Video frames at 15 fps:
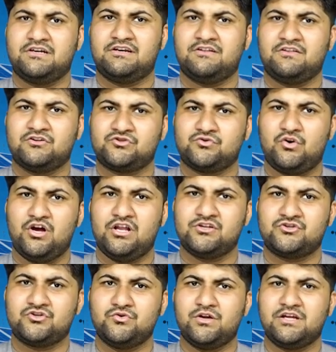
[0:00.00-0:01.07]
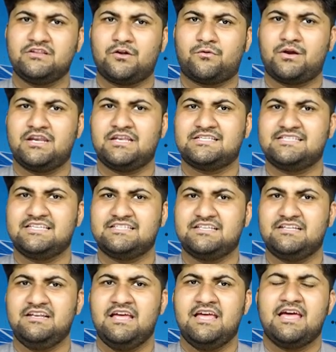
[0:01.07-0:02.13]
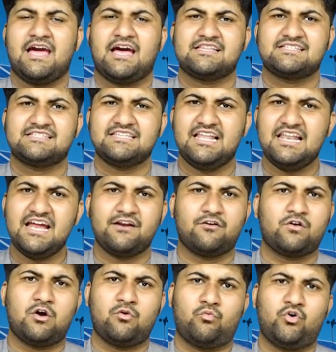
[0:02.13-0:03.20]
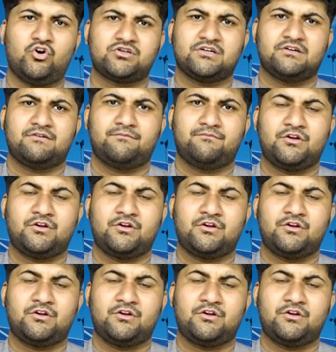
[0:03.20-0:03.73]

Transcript: under the soil during the rainy season and saline groundwater,